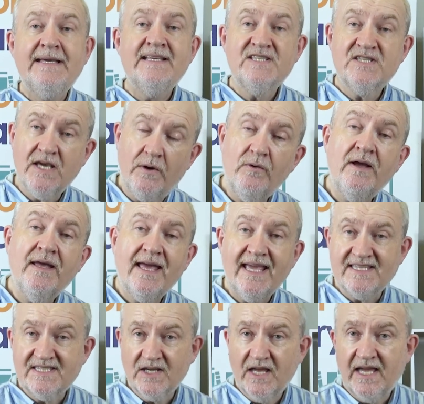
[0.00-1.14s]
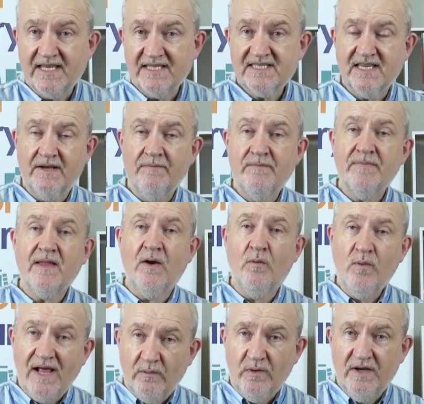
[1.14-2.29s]
So it's a, it's um, a
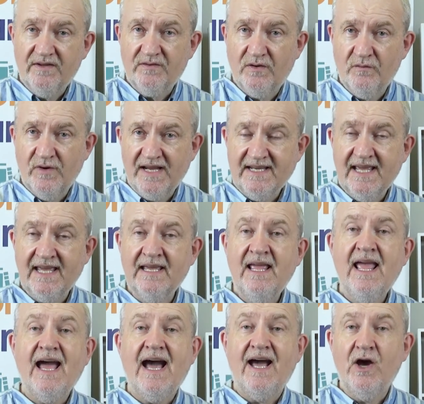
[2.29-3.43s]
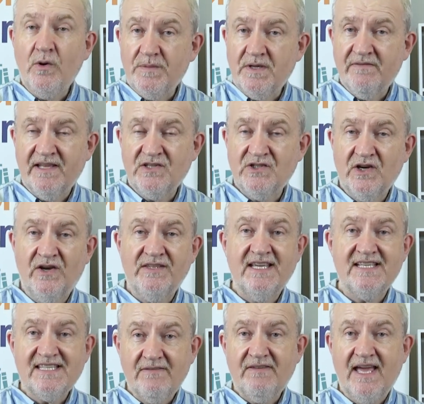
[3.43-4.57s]
well worth reading. I hope you've enjoyed
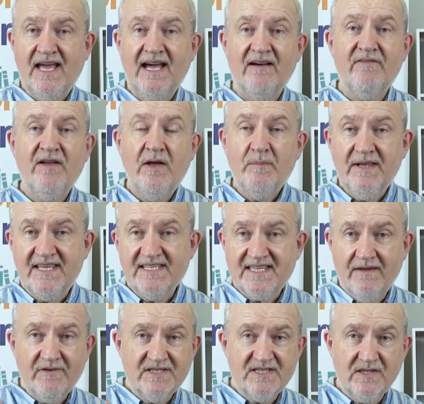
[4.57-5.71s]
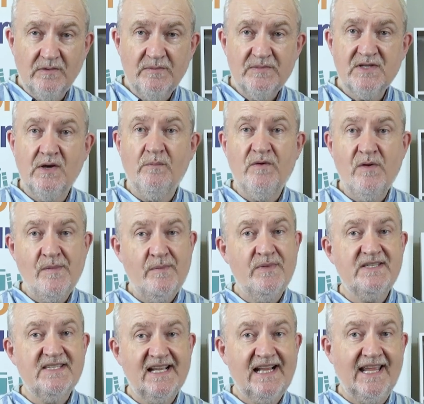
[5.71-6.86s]
this. If you have, please give us thumbs up. Remember
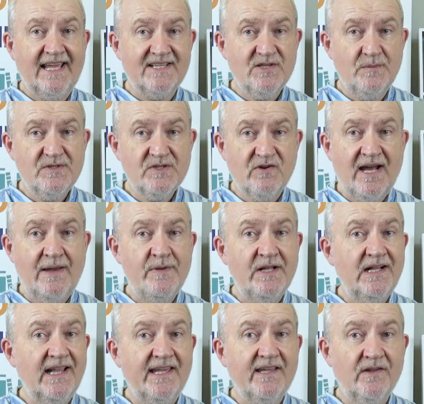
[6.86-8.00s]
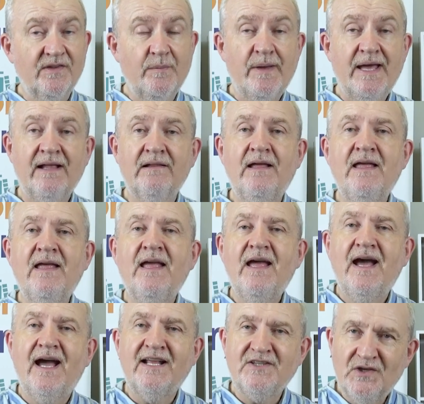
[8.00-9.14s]
to click subscribe and click on the bell,
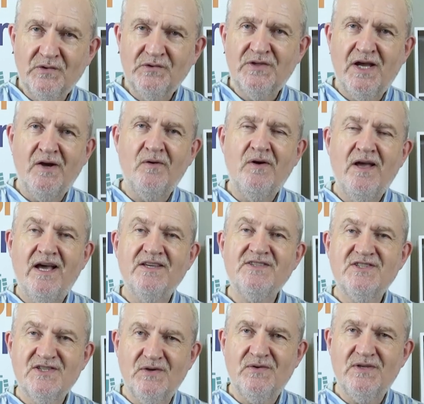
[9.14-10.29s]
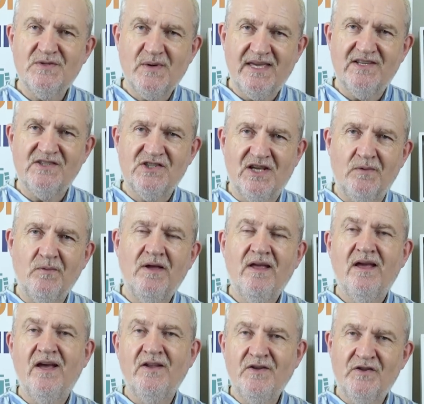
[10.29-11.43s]
and you'll know as soon as we issue
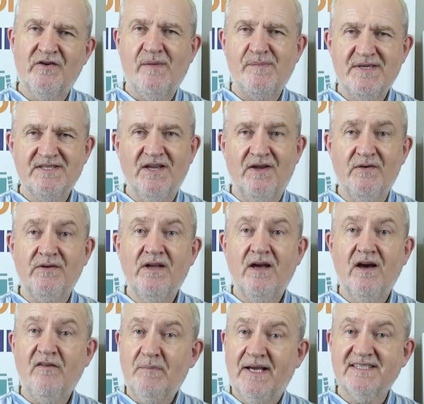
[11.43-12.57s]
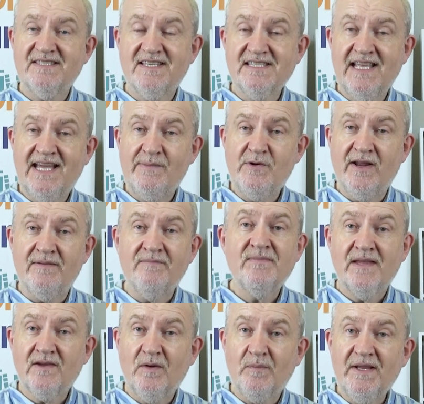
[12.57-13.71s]
another episode of Pastor's Library.
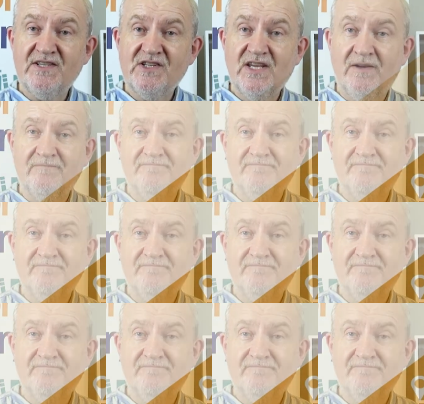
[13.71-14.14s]
God bless you.